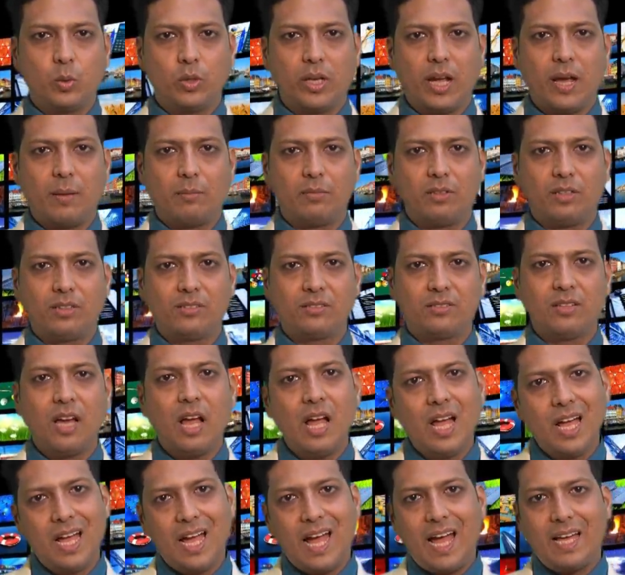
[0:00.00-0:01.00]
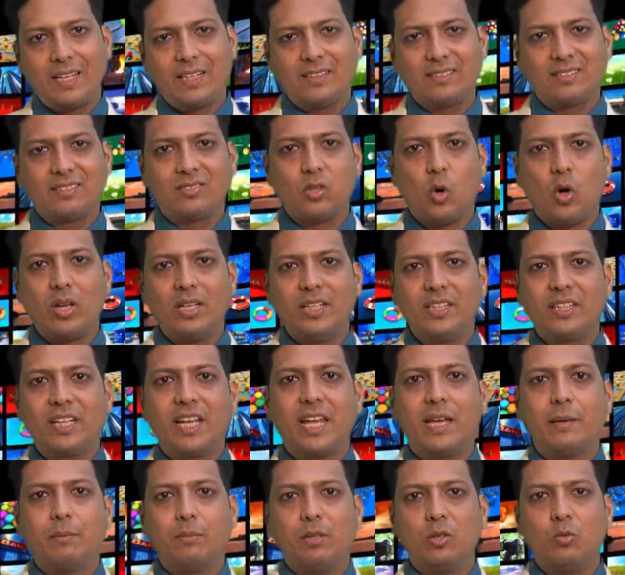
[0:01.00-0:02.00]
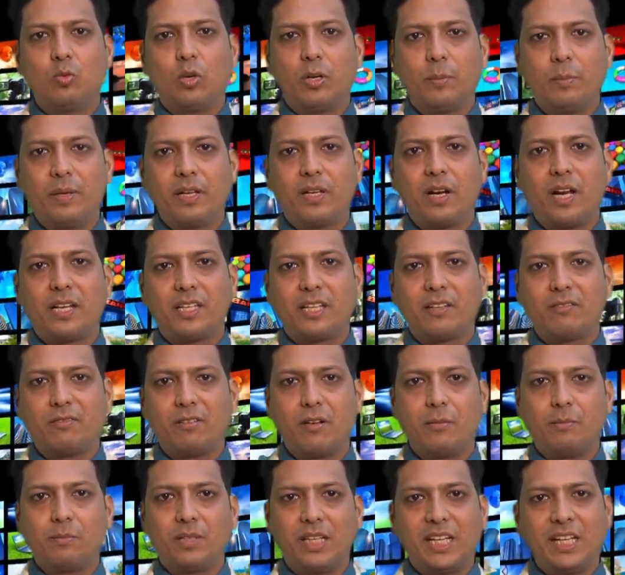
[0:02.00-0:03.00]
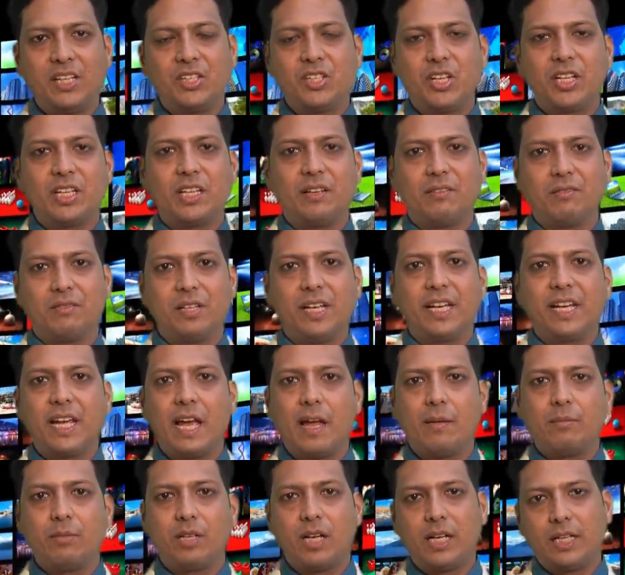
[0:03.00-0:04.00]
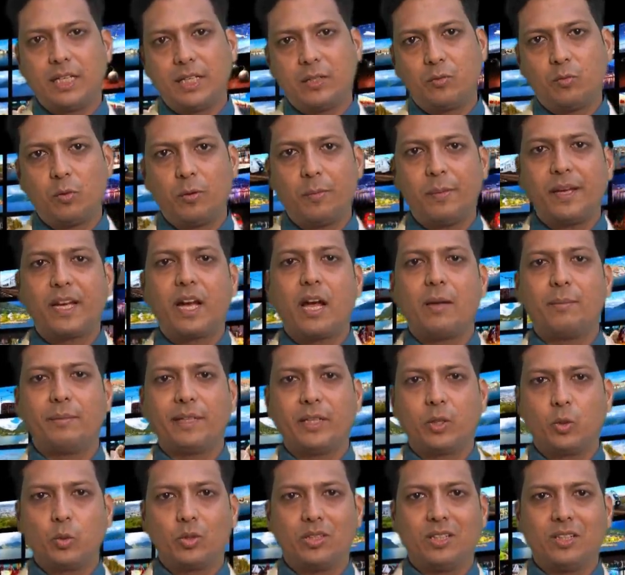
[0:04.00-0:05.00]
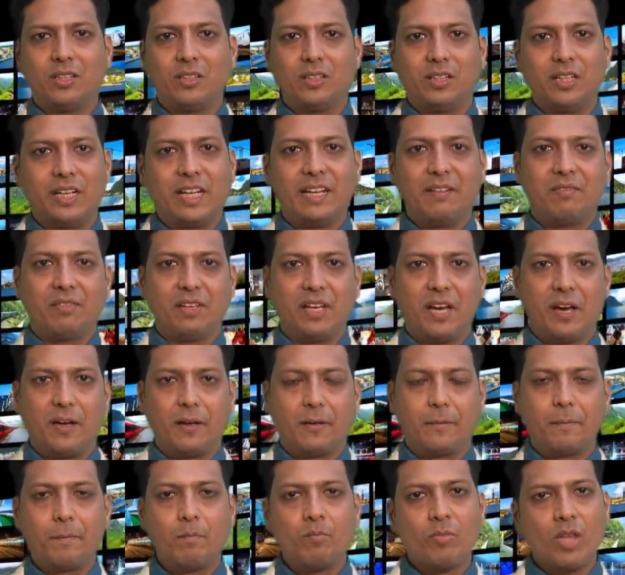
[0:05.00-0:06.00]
cameras, and a solid cable would be running from each and every camera and it would be coming to the DVR.